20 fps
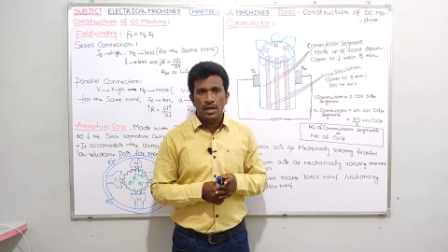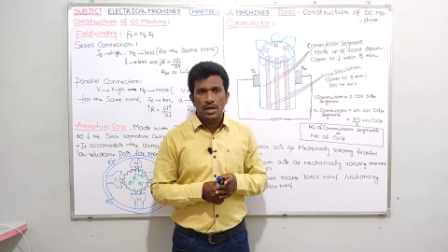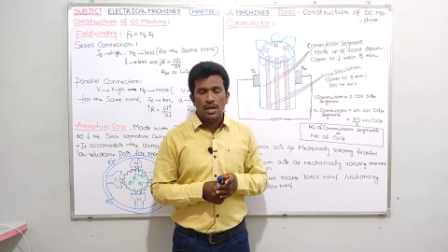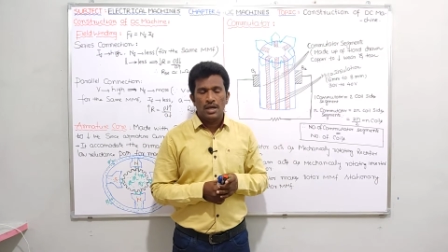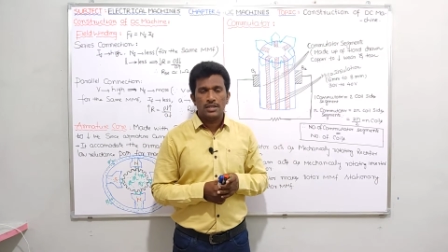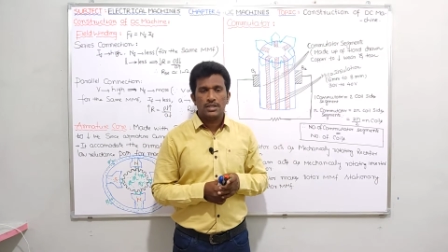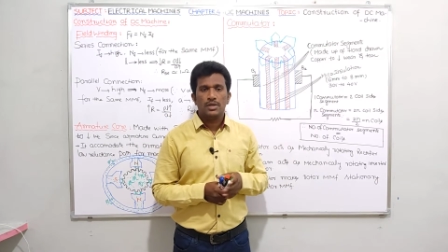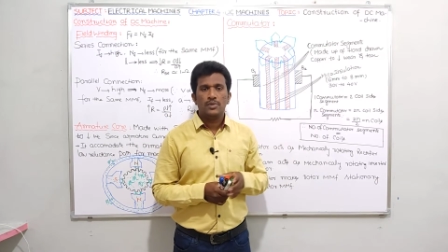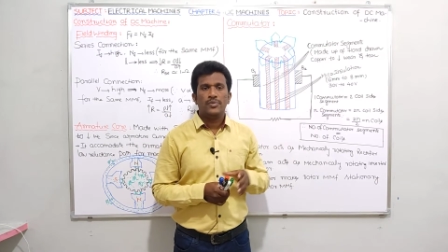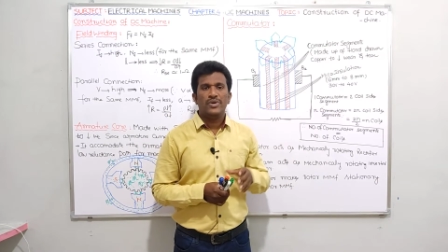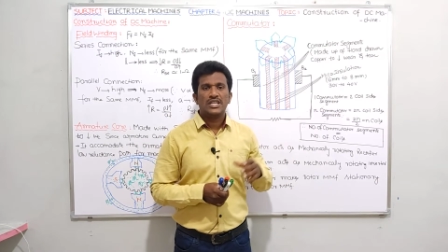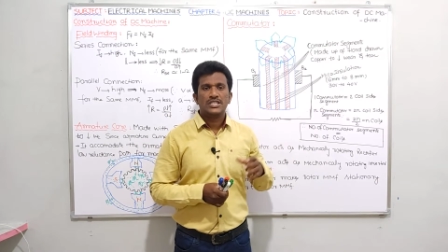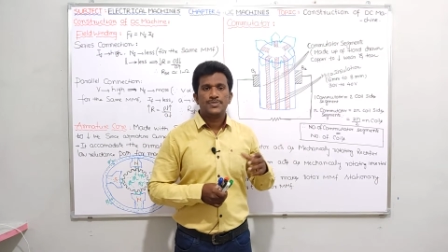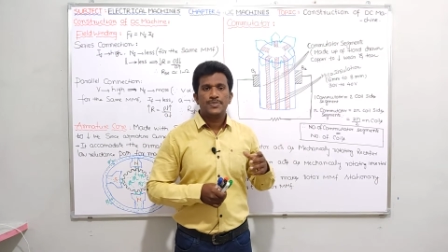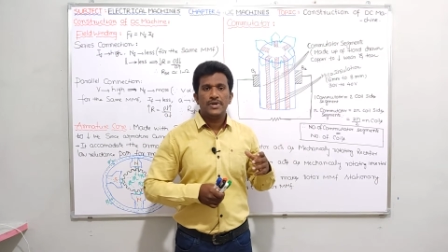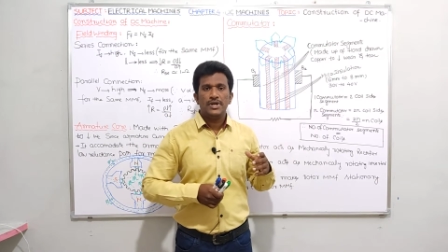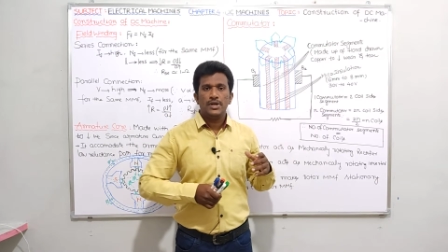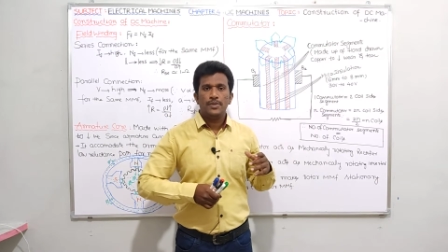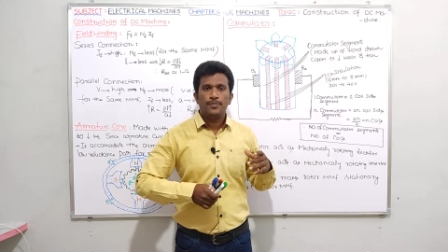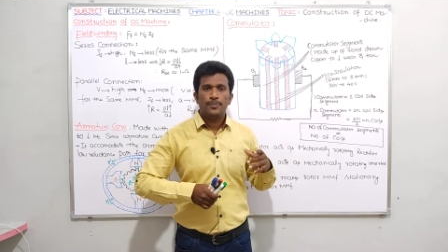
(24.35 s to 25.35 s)
I think we
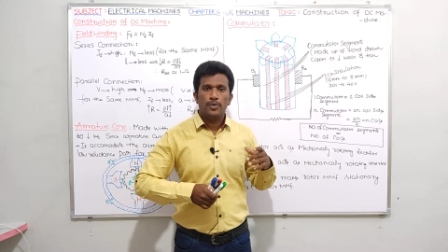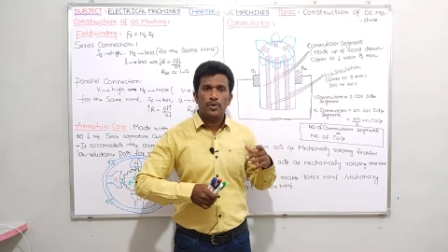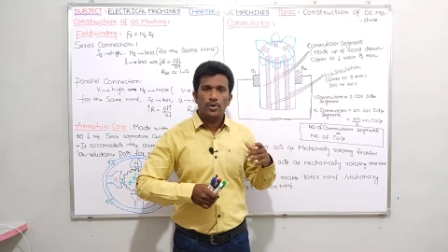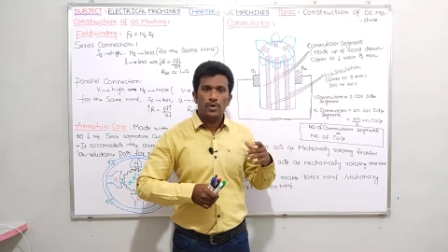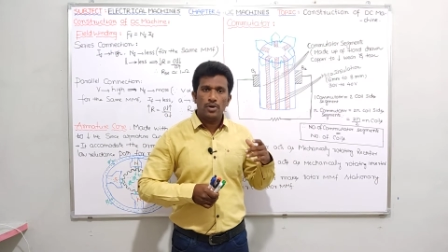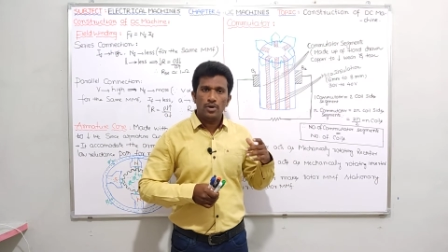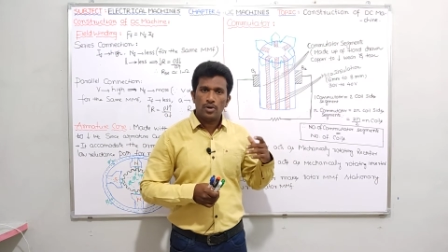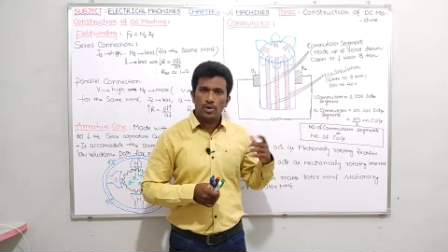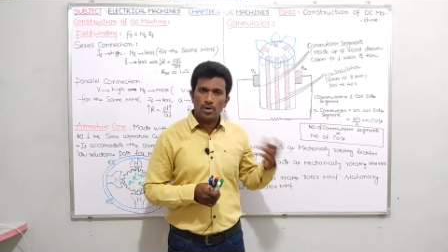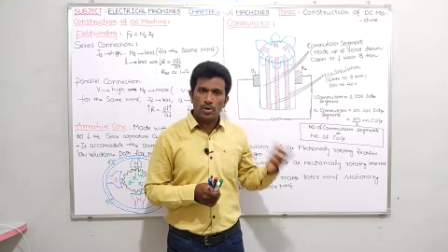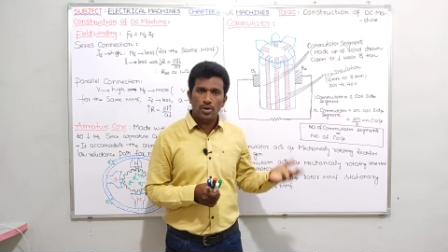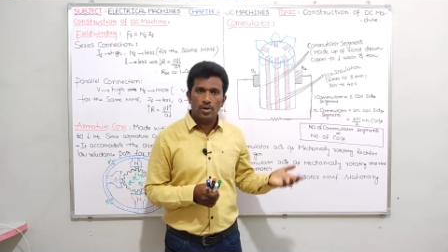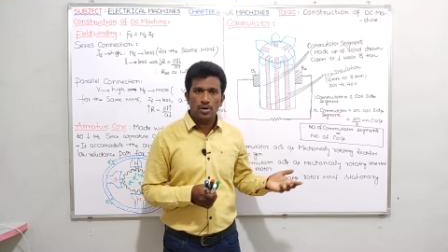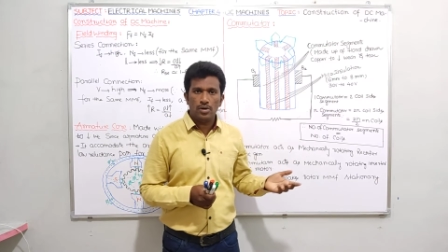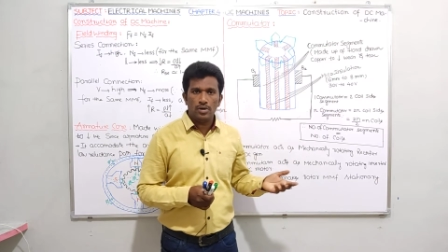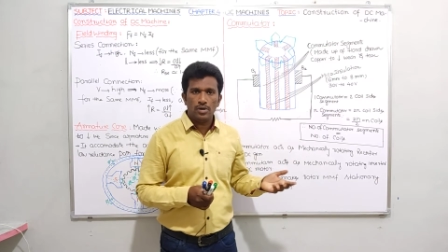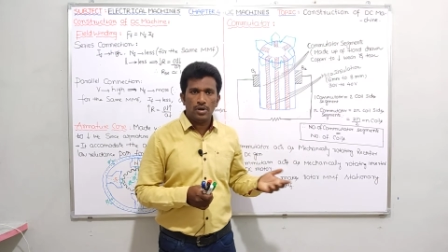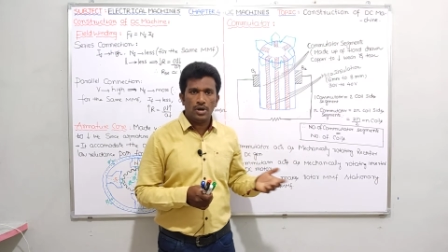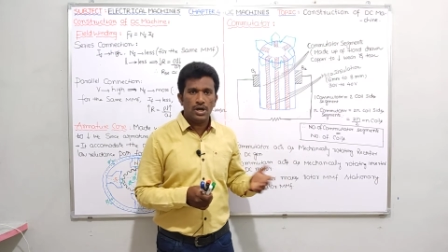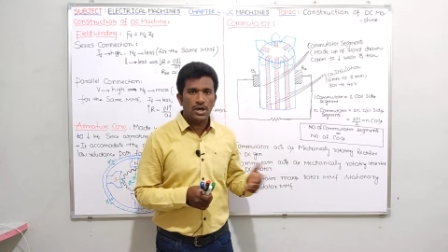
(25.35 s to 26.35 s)
explained a pole
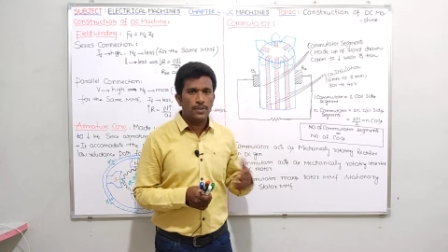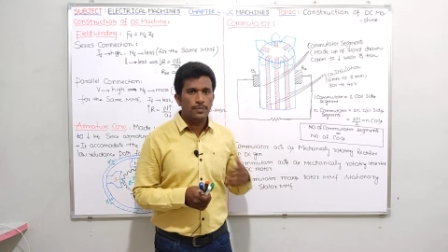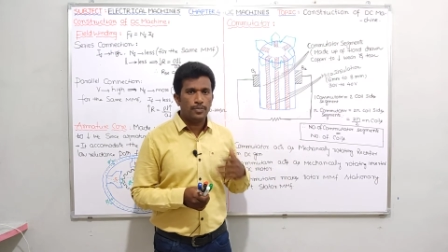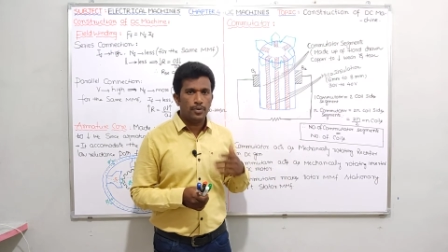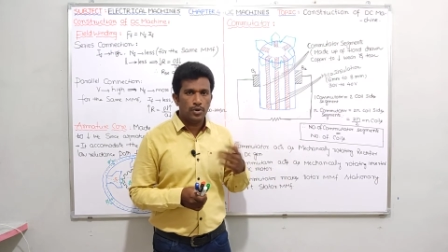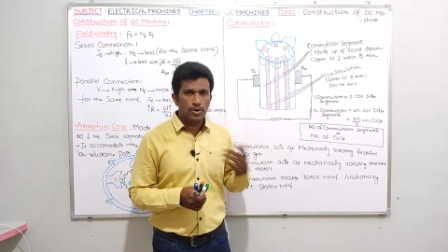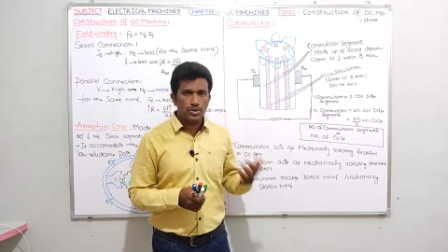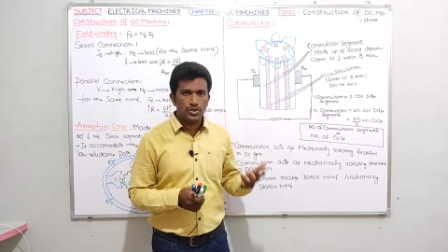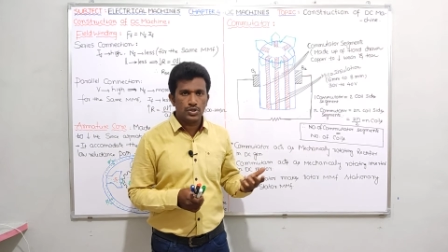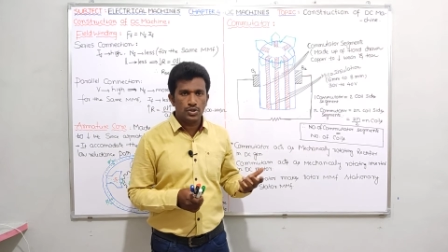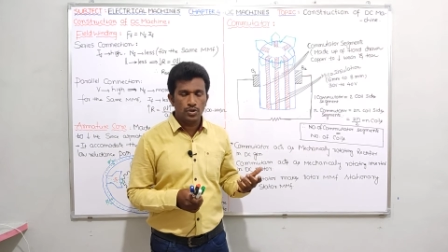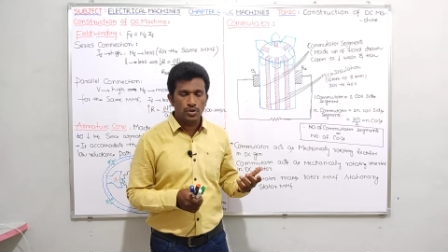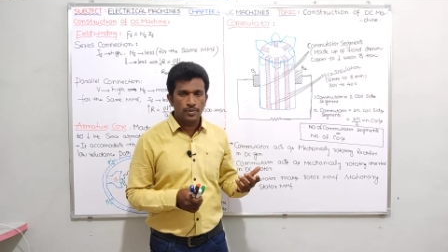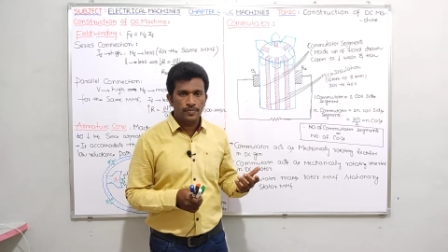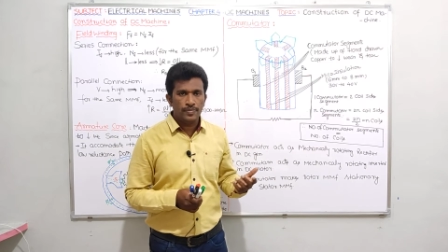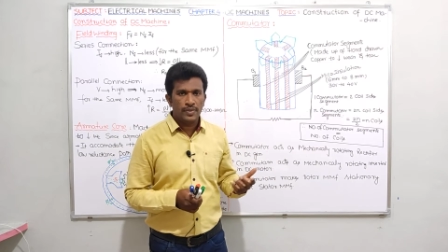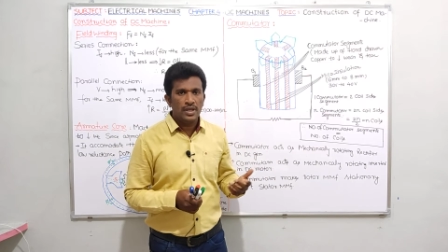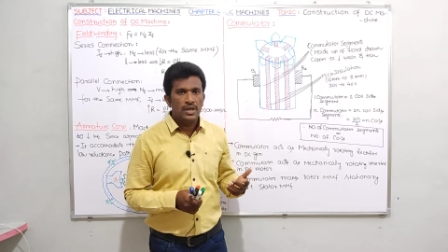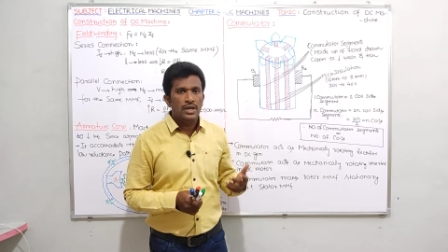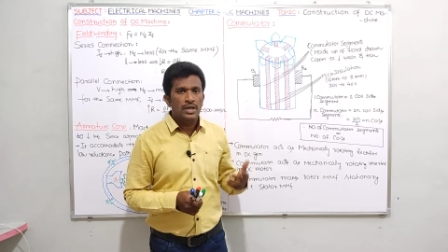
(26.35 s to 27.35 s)
core and pole
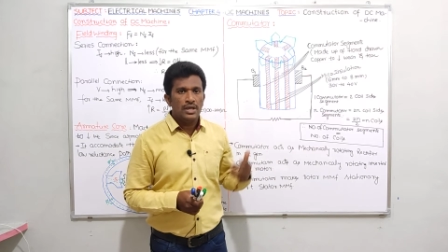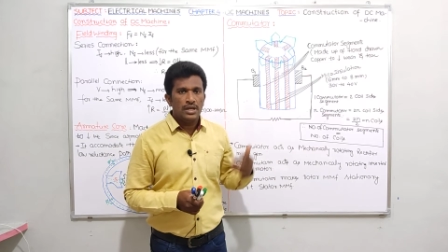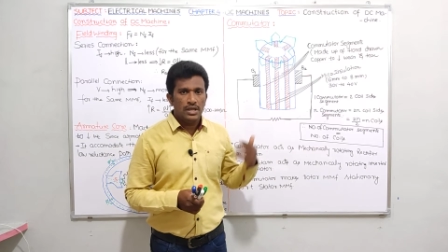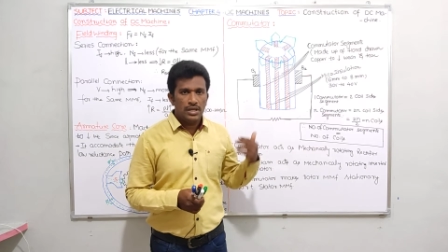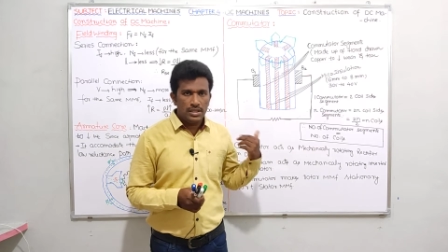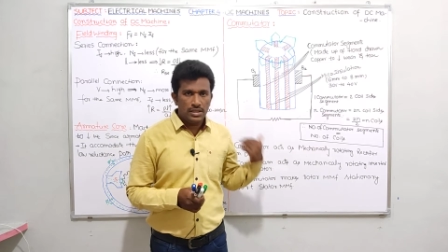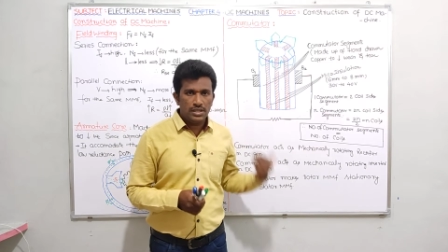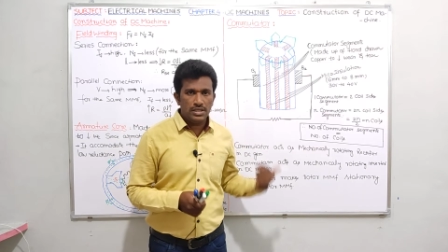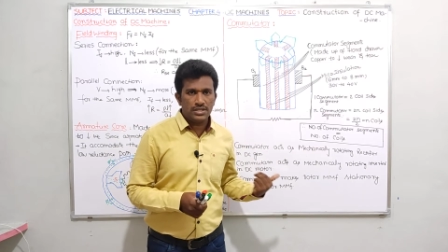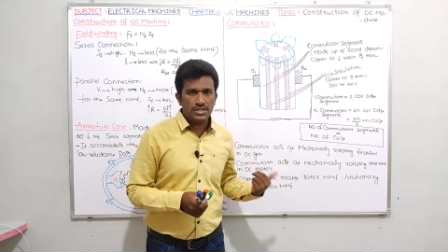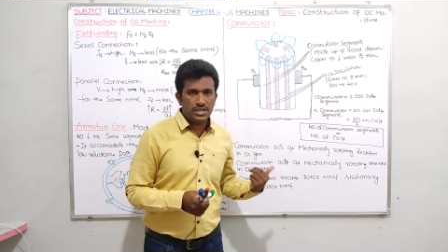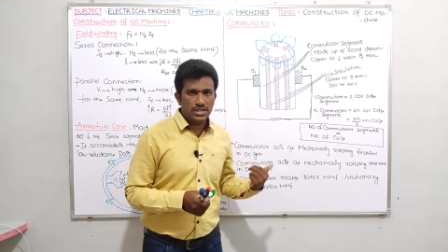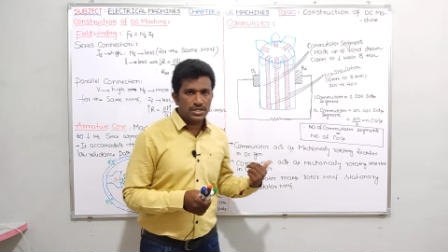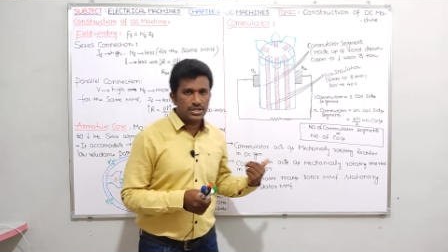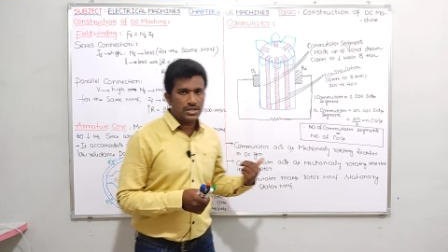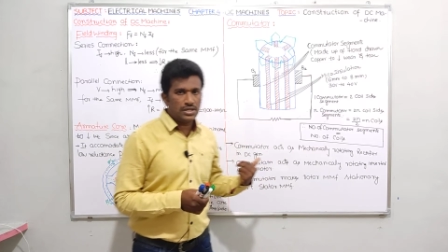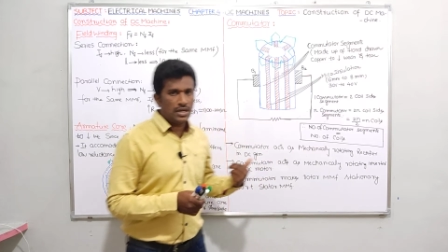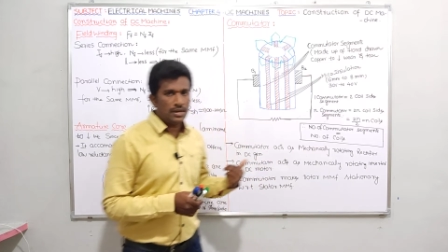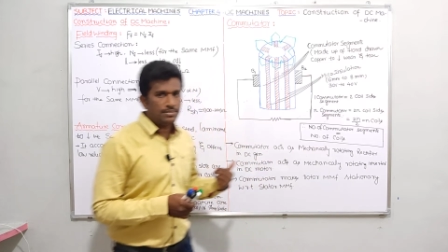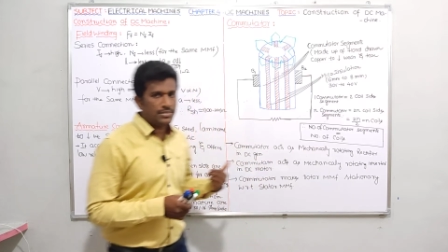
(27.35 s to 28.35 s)
shoe. In this
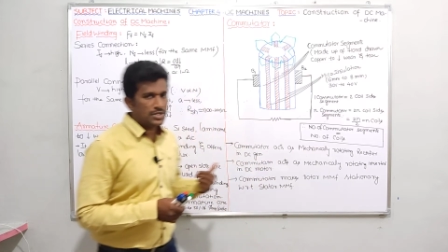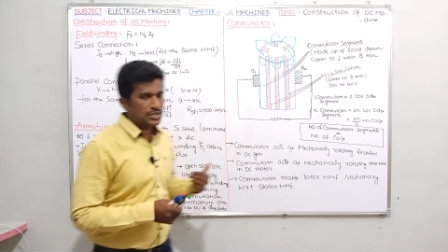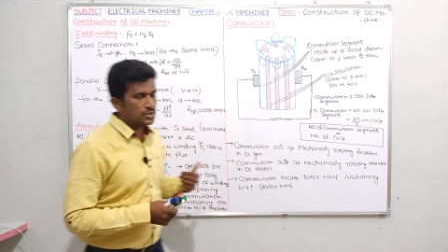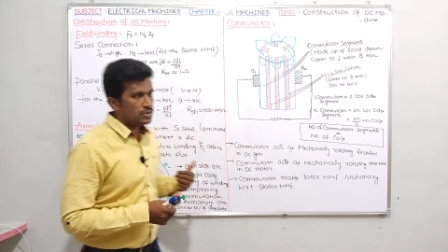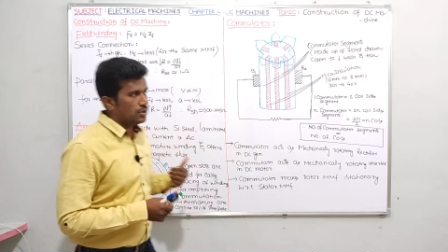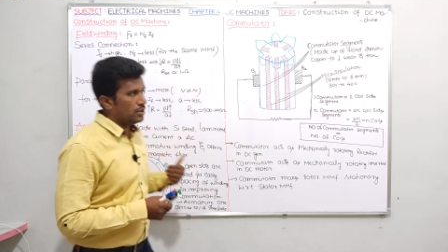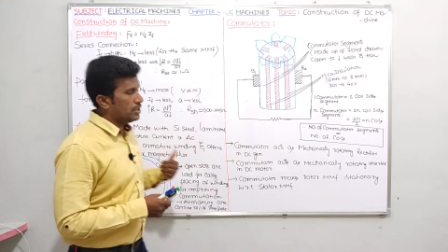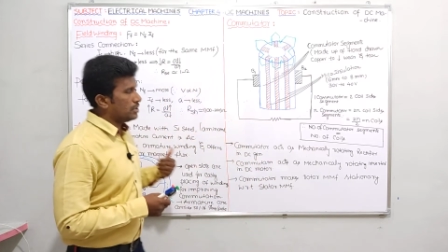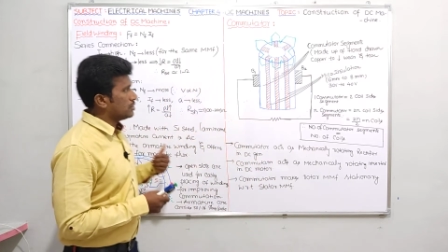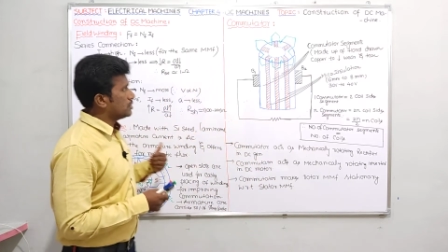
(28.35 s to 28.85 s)
session I am just going to